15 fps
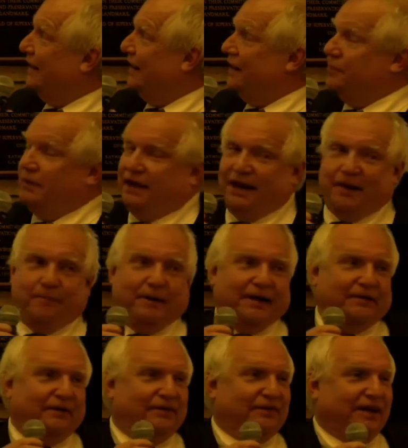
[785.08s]
let him get up
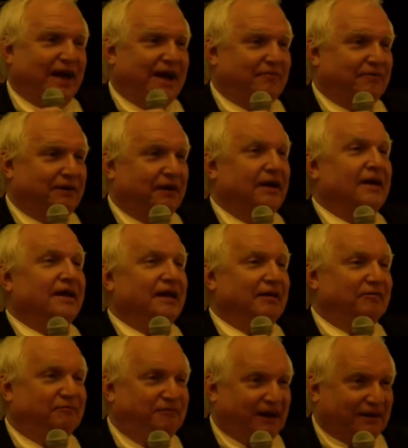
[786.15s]
on the scaffold and
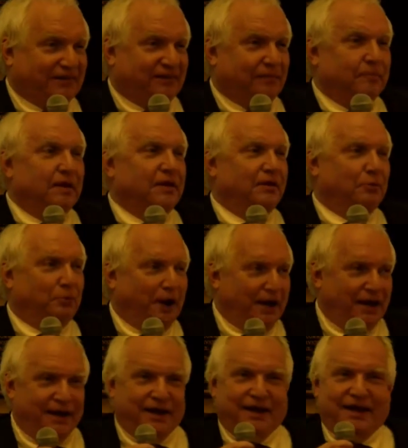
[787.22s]
fix them the
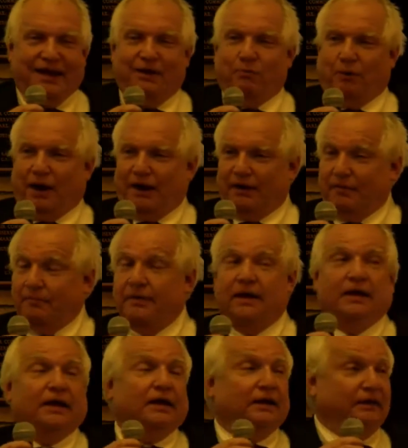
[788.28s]
way he wanted.
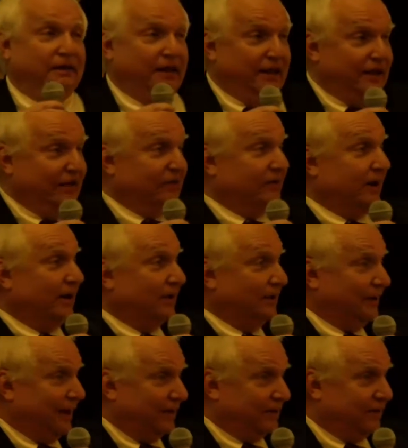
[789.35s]
These are
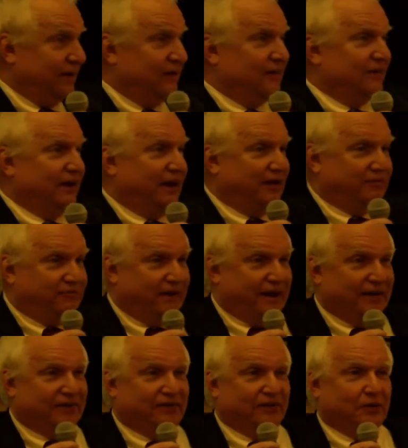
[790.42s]
lessons that
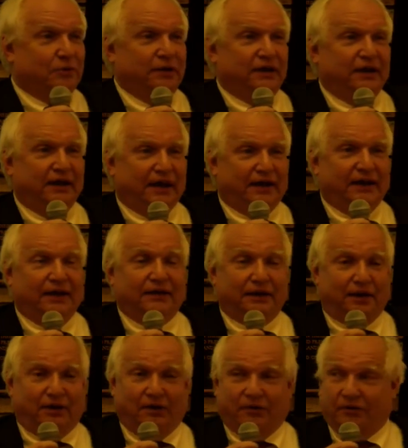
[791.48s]
Alfonso Iannelli
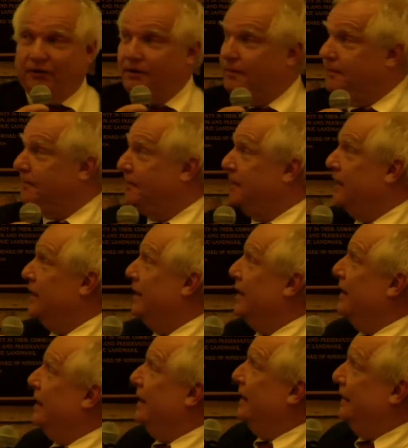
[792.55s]
learned.
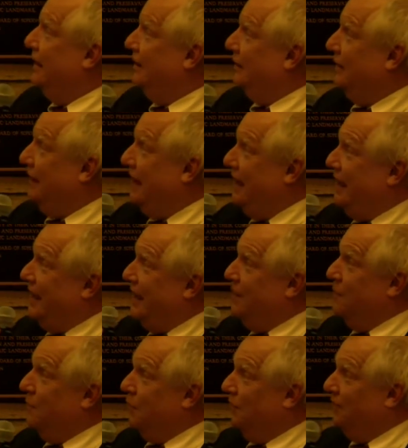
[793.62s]
Now, he
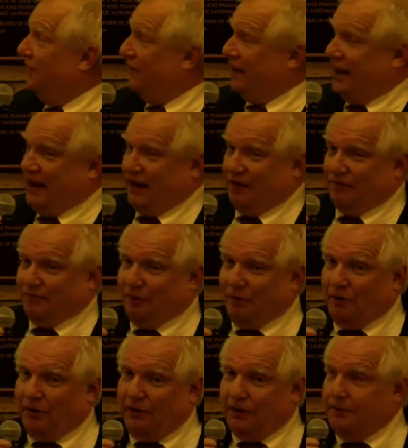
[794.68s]
moves to
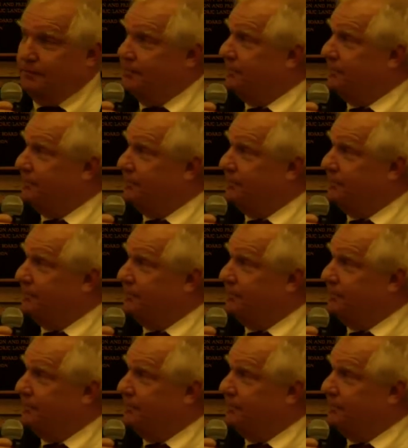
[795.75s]
California